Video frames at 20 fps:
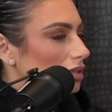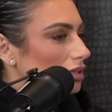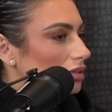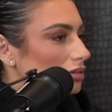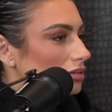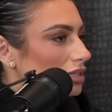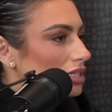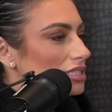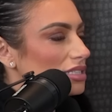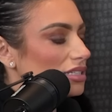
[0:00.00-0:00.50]

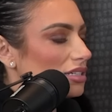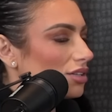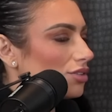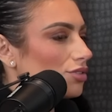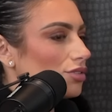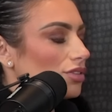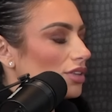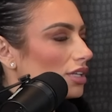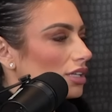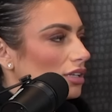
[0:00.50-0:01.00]
Yeah, that's
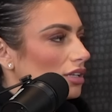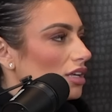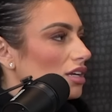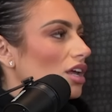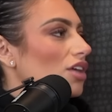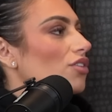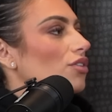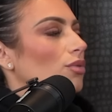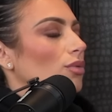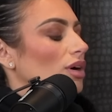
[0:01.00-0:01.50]
another thing.
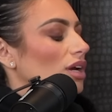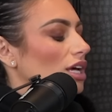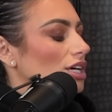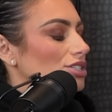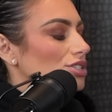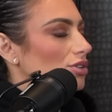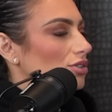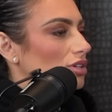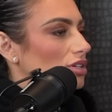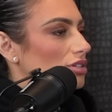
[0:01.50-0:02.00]
Another one I don't